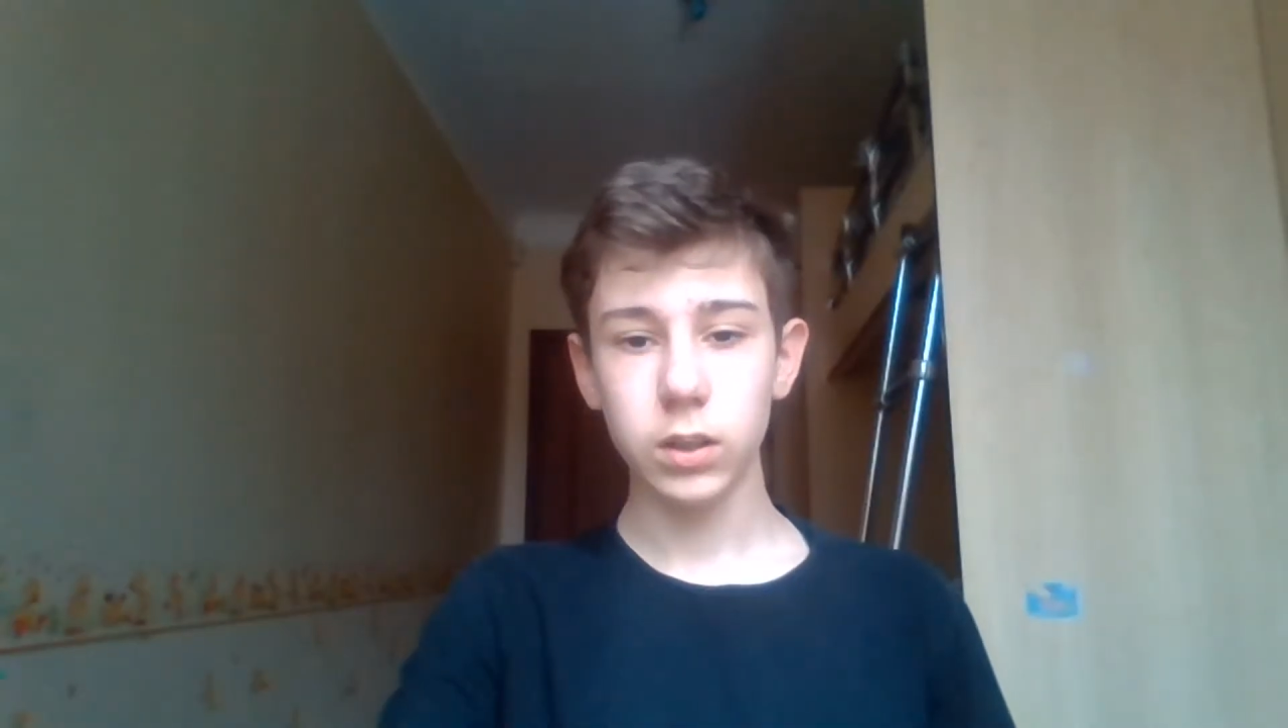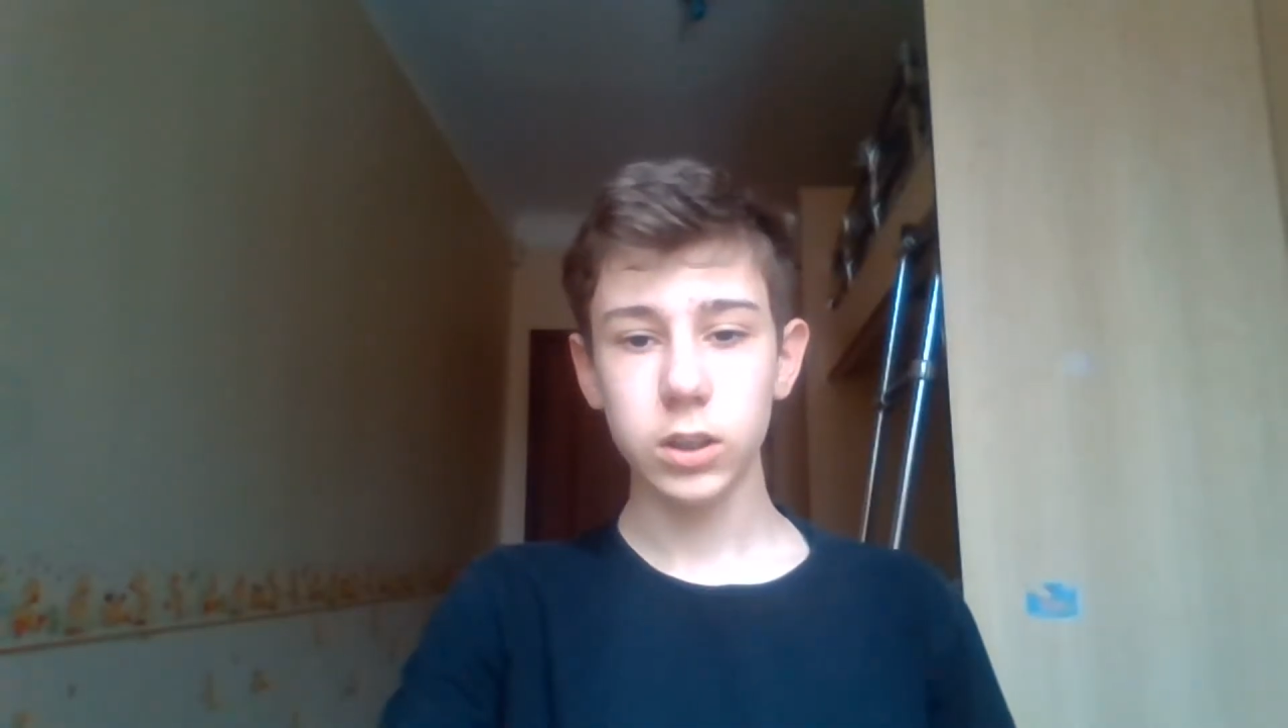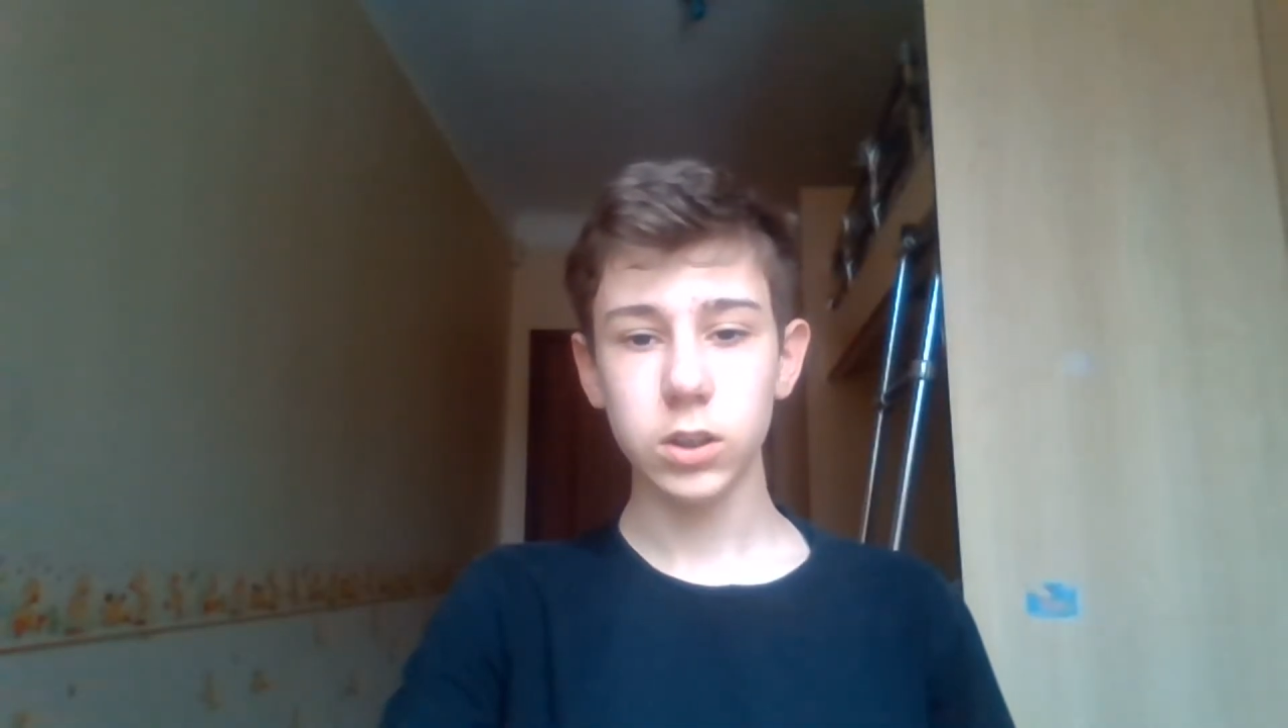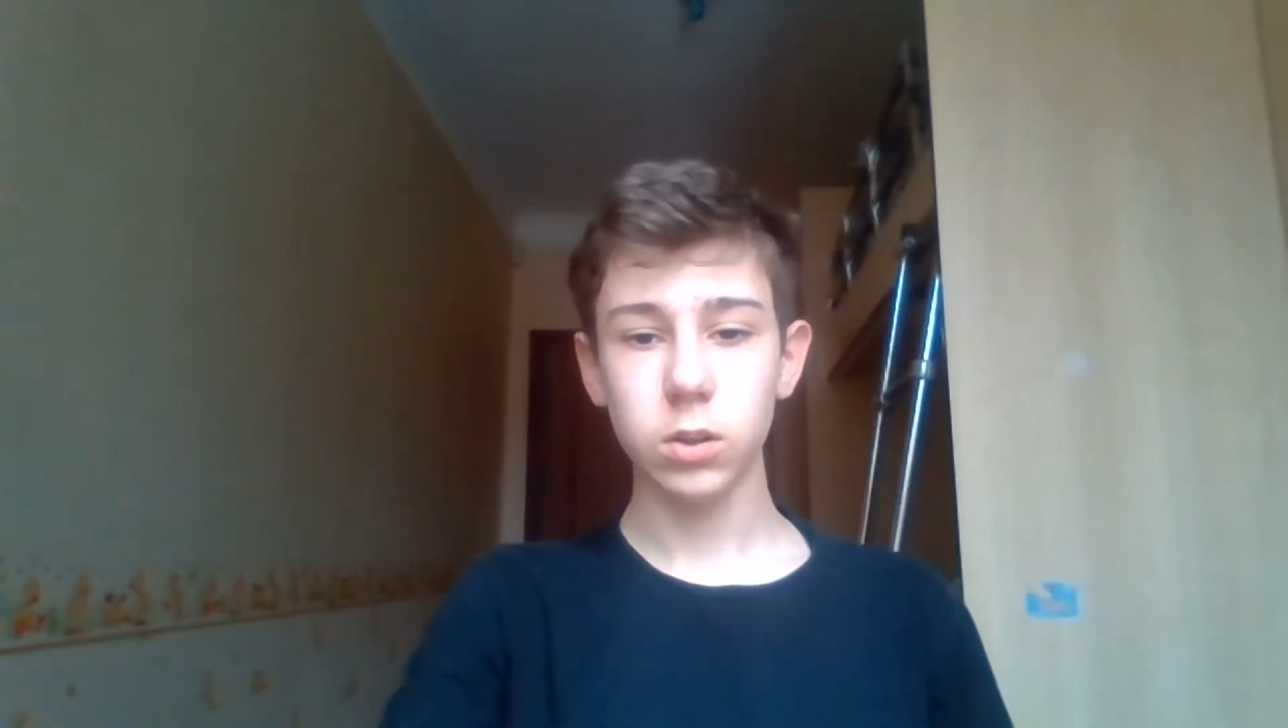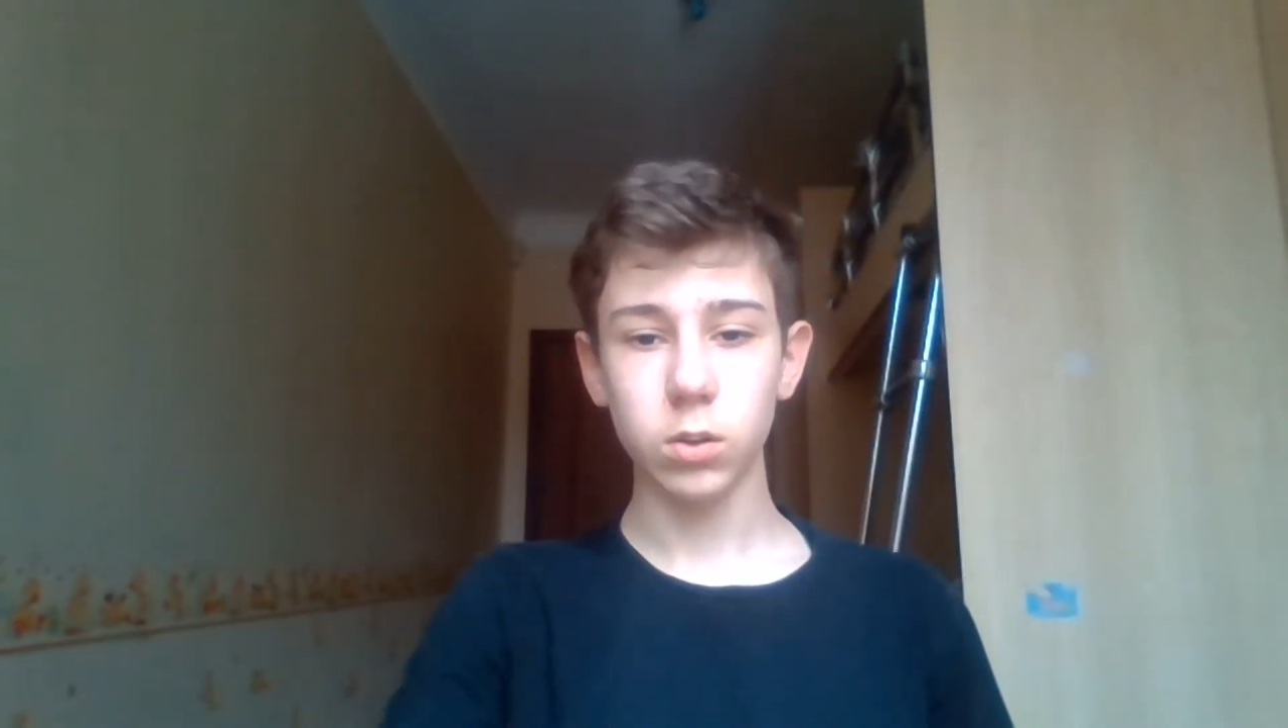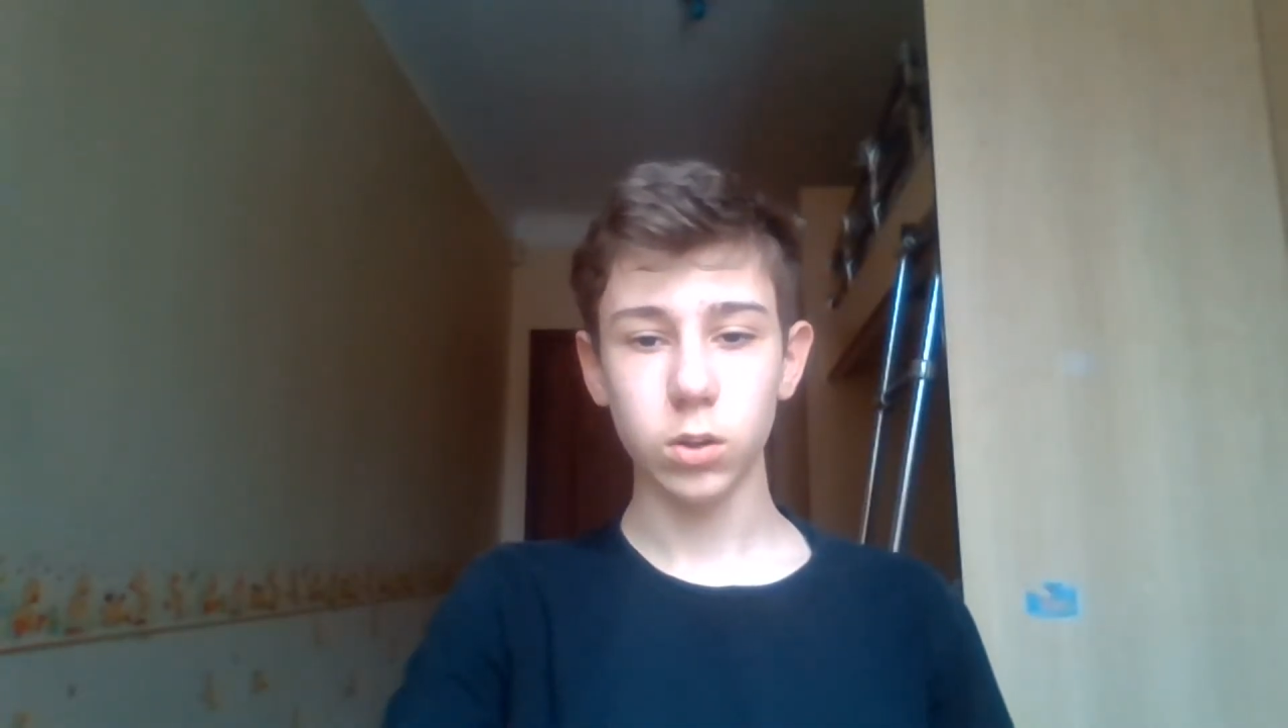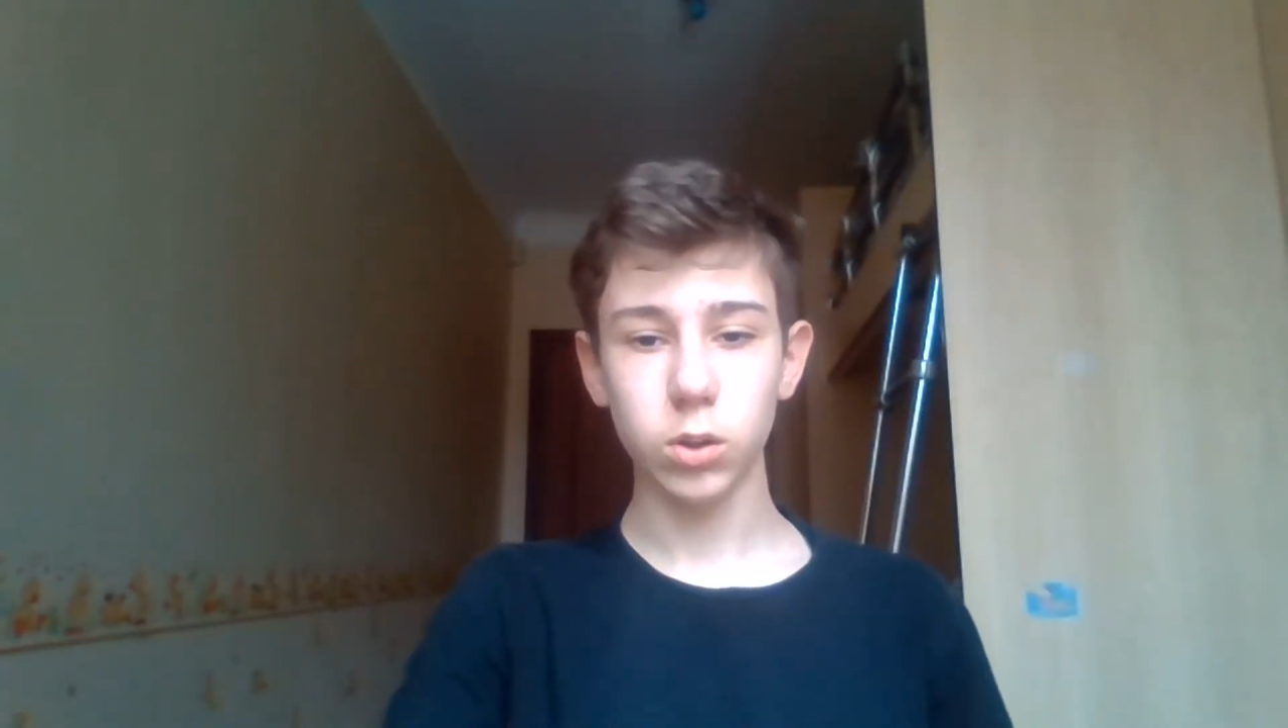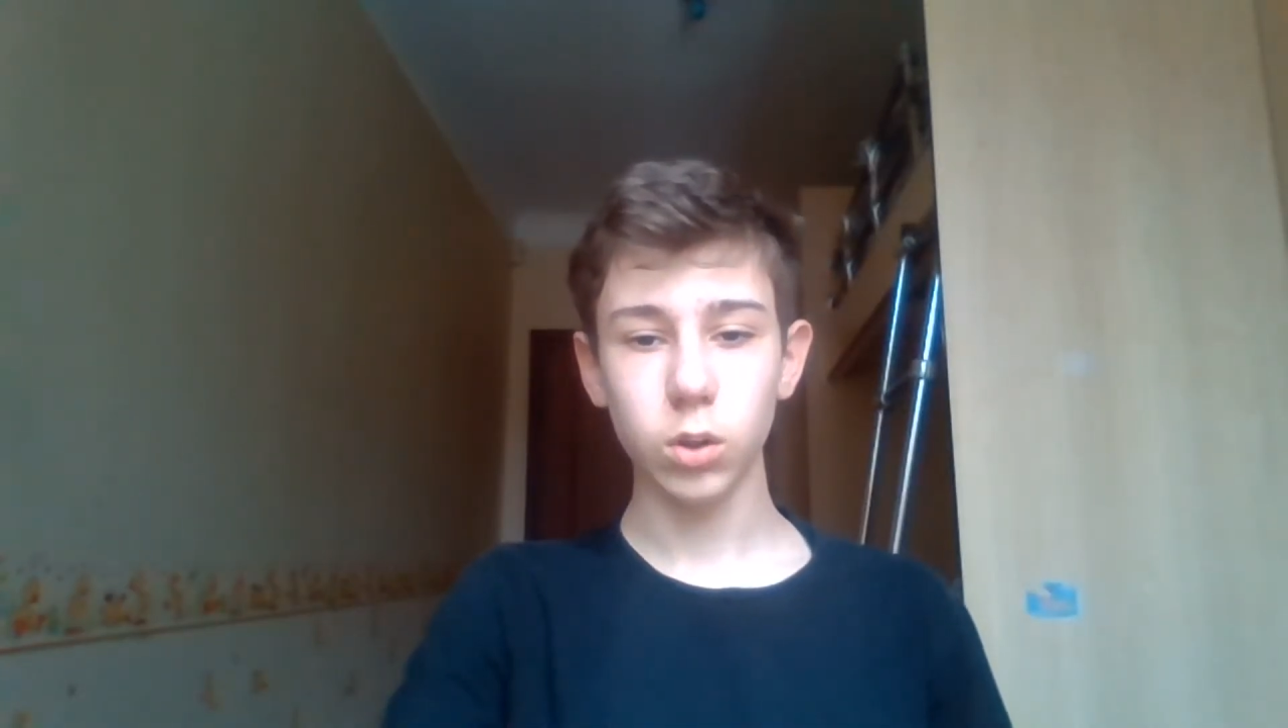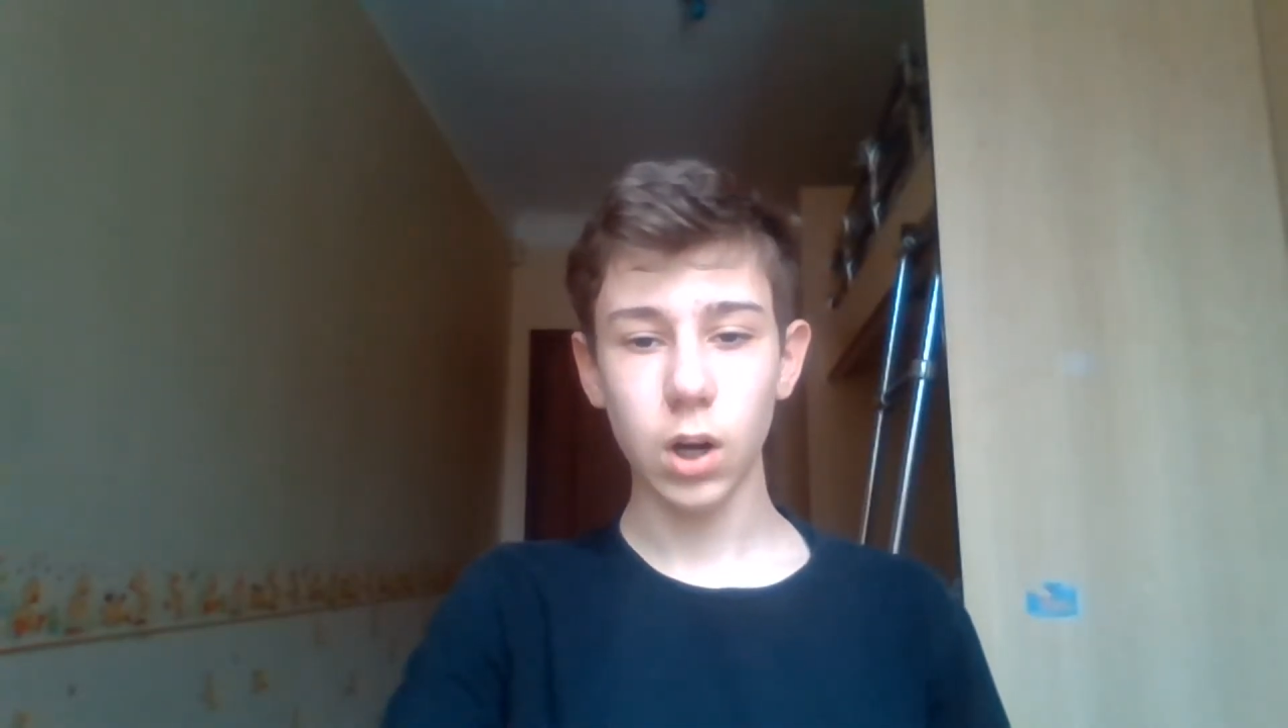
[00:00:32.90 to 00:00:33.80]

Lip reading: So, to do